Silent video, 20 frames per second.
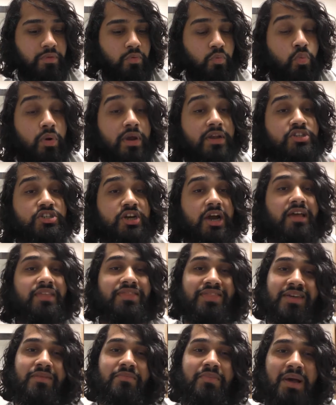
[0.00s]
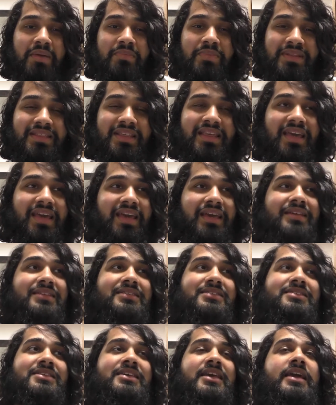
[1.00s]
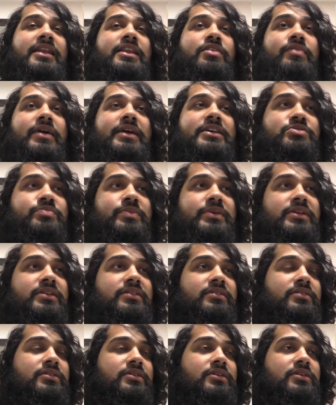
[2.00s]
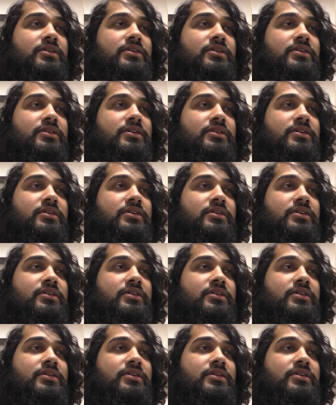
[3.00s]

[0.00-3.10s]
Which I think might be the case. Kaylee Ray's been